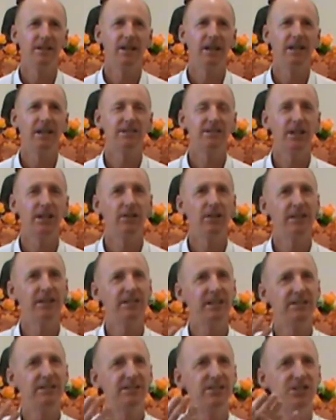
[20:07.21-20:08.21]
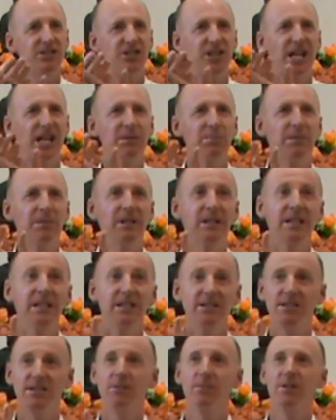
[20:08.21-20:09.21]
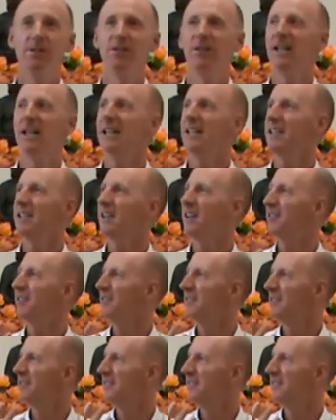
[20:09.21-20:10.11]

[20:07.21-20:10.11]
And so the disenchantment is the real letting go.